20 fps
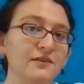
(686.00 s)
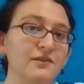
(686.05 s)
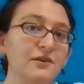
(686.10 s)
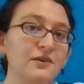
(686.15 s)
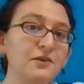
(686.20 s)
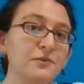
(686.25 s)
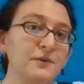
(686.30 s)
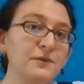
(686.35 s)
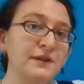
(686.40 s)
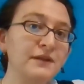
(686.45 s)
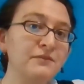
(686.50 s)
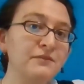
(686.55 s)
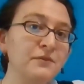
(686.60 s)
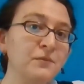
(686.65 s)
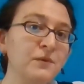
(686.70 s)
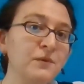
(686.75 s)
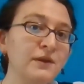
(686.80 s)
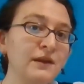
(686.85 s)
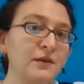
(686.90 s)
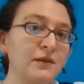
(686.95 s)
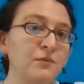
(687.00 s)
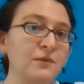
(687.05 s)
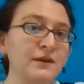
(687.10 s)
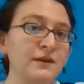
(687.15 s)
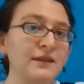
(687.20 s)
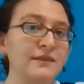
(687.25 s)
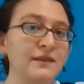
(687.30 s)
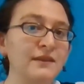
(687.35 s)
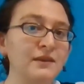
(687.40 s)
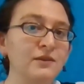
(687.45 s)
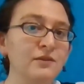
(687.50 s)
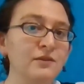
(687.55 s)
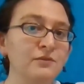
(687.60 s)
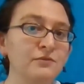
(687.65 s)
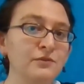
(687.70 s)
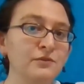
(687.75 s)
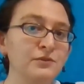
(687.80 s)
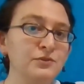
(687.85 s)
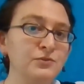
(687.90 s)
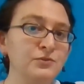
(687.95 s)
All right, everyone, I want to thank
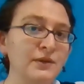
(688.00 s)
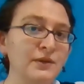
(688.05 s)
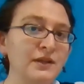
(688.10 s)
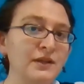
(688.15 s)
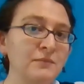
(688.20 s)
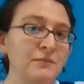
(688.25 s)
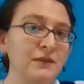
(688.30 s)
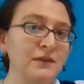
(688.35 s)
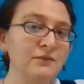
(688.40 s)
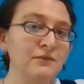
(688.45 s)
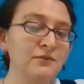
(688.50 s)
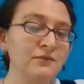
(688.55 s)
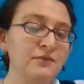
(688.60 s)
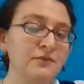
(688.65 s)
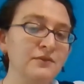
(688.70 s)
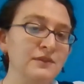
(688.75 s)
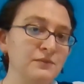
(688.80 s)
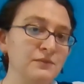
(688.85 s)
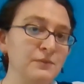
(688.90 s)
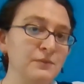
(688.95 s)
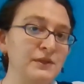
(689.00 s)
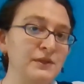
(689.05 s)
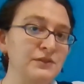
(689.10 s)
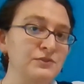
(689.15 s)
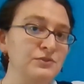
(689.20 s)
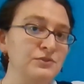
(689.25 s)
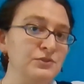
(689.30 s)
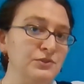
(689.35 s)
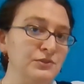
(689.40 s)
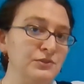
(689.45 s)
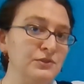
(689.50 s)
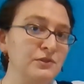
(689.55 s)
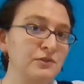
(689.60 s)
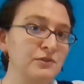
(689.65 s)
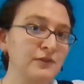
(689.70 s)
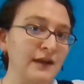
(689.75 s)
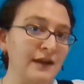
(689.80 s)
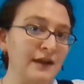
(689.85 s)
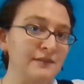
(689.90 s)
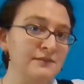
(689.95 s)
you for joining me for this week's
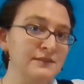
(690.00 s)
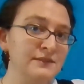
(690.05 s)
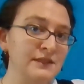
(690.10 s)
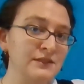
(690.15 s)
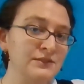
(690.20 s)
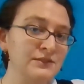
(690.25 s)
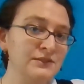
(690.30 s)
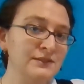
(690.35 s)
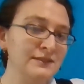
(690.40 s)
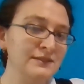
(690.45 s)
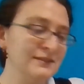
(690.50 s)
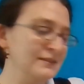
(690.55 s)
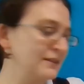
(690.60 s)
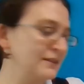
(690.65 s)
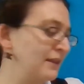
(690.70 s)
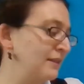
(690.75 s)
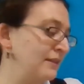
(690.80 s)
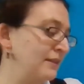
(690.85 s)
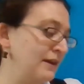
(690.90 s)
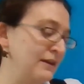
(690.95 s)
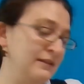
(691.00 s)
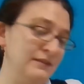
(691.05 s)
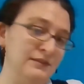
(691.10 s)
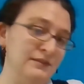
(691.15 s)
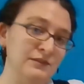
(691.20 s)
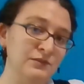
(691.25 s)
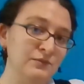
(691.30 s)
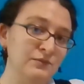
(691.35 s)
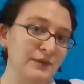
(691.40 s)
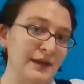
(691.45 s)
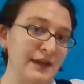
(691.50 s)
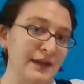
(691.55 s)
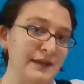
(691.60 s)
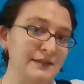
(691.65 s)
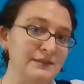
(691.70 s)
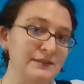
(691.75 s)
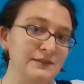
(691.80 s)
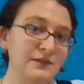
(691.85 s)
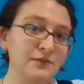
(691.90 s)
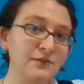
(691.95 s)
junior craft sessions. That is
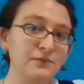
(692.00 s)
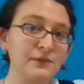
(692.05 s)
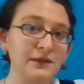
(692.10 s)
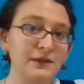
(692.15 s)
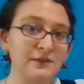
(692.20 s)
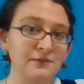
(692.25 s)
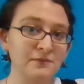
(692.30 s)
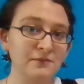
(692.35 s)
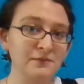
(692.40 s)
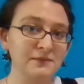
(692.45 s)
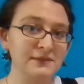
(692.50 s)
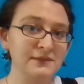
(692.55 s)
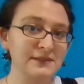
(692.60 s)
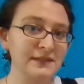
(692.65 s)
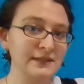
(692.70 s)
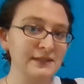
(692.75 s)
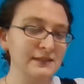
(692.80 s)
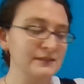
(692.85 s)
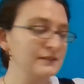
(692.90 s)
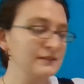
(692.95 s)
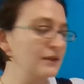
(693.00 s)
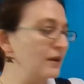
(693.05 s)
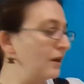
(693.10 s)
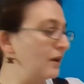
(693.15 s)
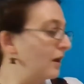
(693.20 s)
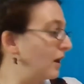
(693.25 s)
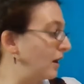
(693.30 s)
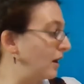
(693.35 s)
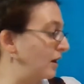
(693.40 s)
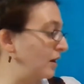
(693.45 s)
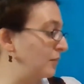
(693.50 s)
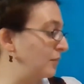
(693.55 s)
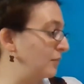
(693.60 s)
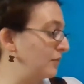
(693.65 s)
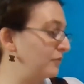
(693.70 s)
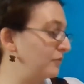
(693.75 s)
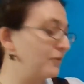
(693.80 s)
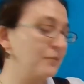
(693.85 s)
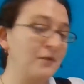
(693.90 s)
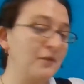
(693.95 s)
grades 3 through 6
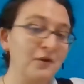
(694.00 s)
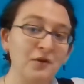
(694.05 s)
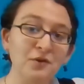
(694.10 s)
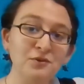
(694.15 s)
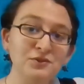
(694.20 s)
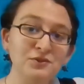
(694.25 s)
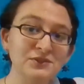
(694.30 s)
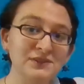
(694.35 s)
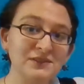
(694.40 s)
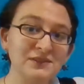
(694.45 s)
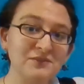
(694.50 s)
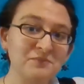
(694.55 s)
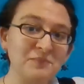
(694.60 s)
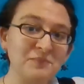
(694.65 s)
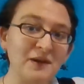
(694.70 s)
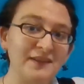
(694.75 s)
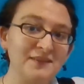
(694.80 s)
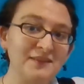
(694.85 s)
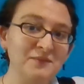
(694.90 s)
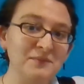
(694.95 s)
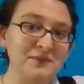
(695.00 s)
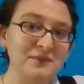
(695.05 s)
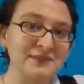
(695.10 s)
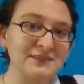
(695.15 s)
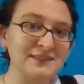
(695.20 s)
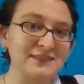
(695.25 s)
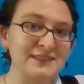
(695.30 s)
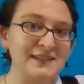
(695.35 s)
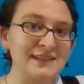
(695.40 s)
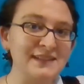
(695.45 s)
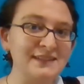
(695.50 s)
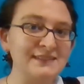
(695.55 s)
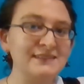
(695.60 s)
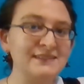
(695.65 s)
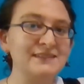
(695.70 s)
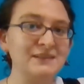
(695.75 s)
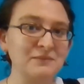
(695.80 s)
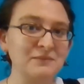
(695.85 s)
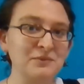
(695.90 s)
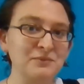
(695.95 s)
from our Oceans of
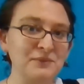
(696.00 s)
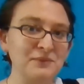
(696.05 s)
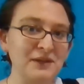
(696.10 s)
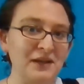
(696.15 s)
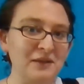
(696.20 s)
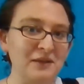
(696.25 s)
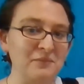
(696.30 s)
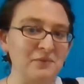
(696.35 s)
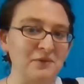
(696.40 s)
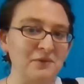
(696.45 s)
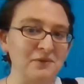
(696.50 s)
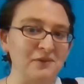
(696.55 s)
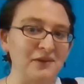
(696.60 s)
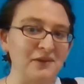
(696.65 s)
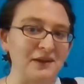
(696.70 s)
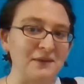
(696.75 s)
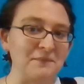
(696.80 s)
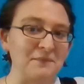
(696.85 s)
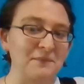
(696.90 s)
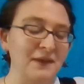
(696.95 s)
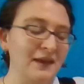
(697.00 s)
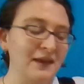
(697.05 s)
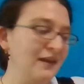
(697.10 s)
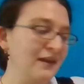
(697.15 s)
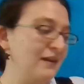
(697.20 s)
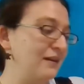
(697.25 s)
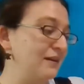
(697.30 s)
Possibilities summer reading program.